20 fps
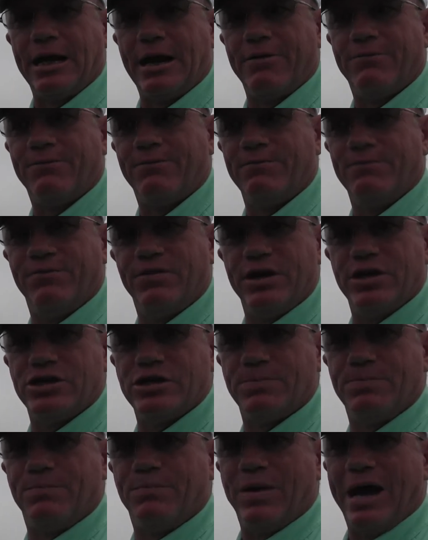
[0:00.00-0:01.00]
that
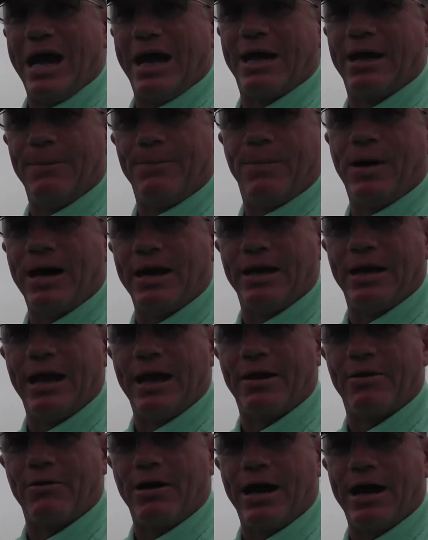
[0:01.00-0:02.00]
fish back up out of
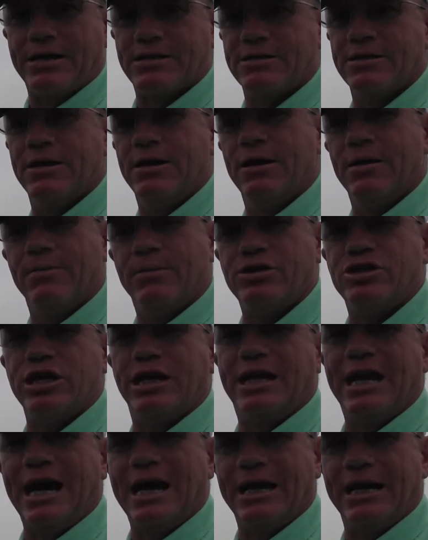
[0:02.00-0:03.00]
that grass. But you
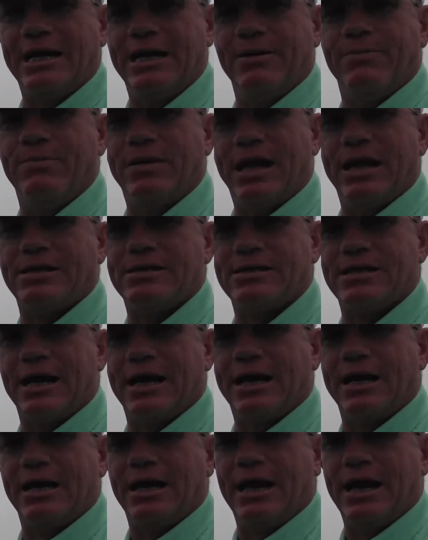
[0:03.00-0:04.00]
got to give them that
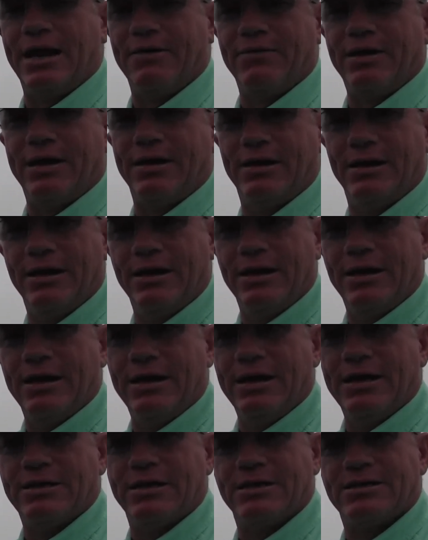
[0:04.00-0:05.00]
second and have that.
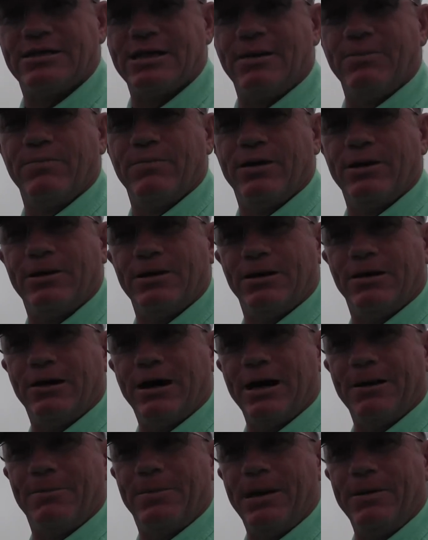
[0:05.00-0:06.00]
It is something that a
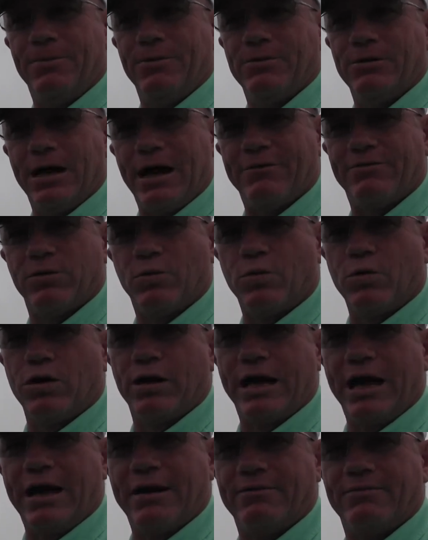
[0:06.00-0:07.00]
lot of people have to
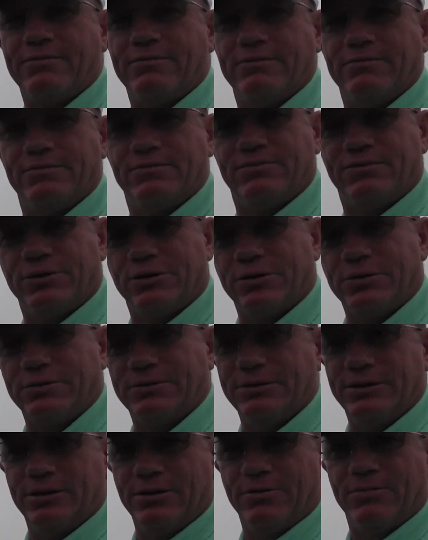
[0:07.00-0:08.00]
work at for,
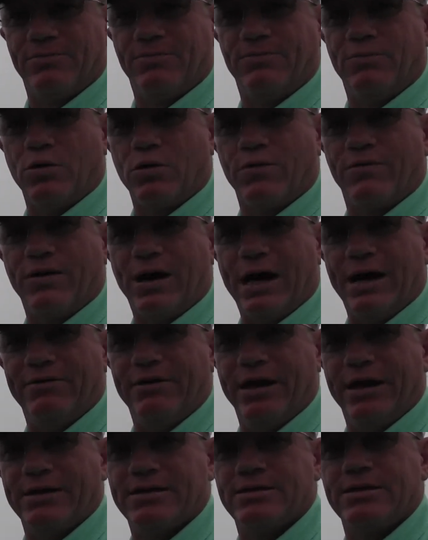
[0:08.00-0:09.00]
you know, 4 or 5
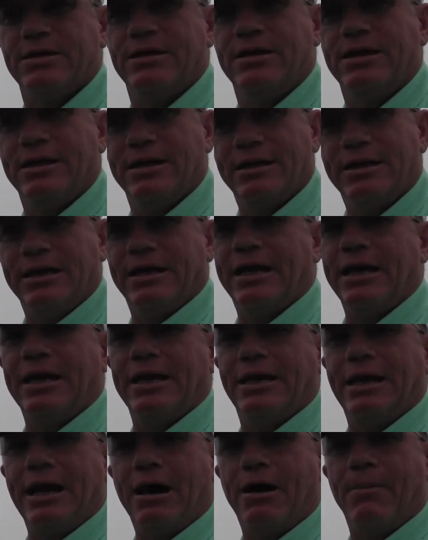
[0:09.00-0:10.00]
hits to get
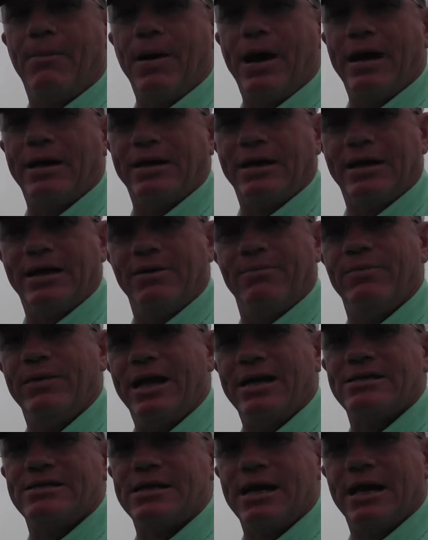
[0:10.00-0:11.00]
it down pat, to give them
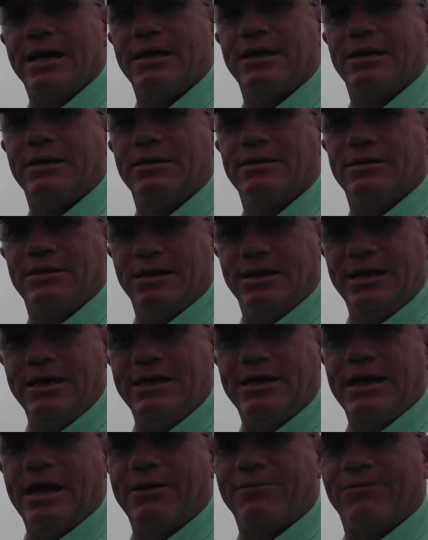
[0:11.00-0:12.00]
that second to
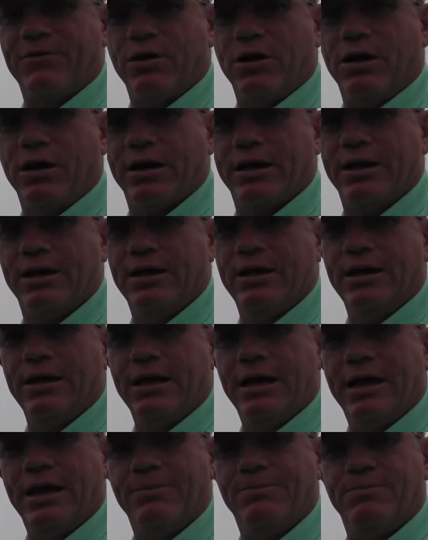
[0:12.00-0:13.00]
eat that frog.
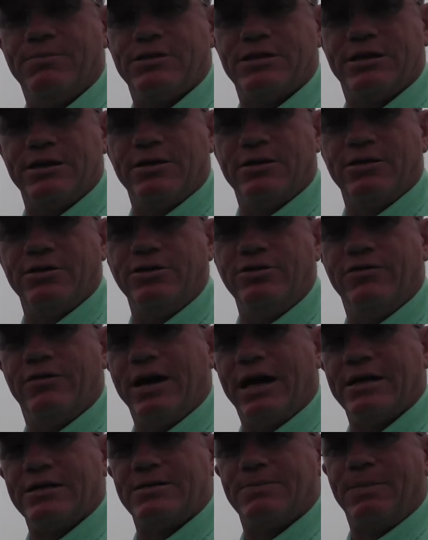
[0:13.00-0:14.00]
And still, you've
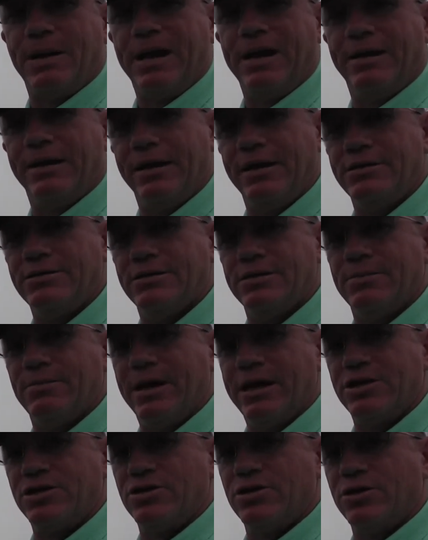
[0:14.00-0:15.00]
got to pay attention to
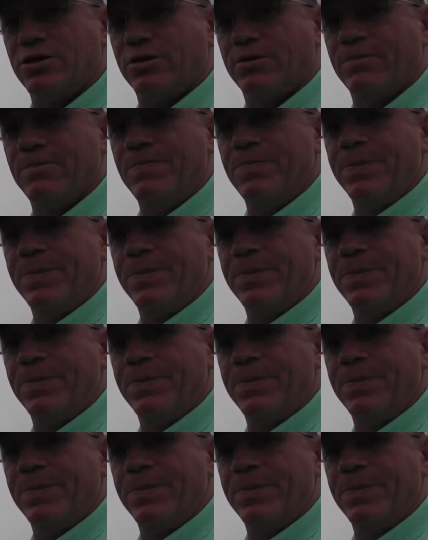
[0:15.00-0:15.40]
make sure